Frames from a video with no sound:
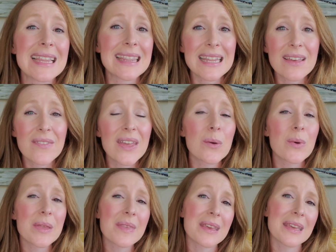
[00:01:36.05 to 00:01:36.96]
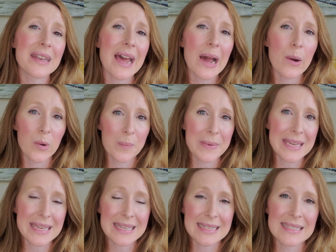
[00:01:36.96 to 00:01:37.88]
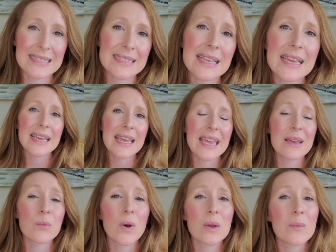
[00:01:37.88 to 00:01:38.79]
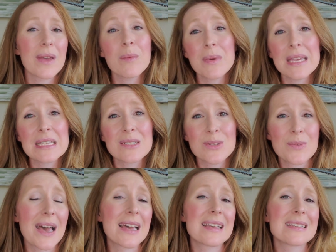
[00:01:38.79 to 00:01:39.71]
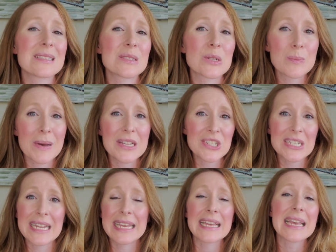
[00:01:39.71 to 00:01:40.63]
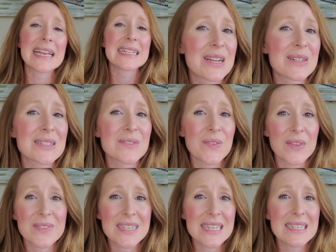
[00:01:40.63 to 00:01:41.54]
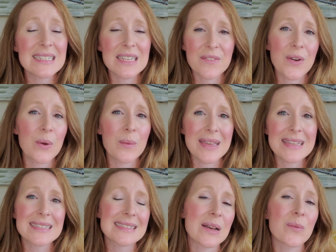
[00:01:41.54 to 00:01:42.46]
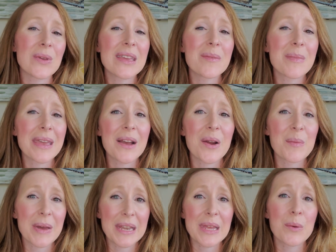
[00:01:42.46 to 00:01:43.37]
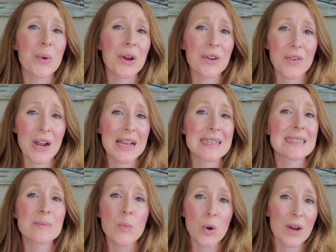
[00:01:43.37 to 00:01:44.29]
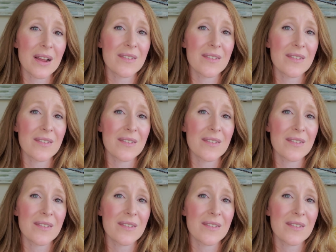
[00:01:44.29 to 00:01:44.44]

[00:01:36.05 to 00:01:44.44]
living within our means. And one way we can do that is through budgeting. Here's 15 different ways that we can make our money work for us more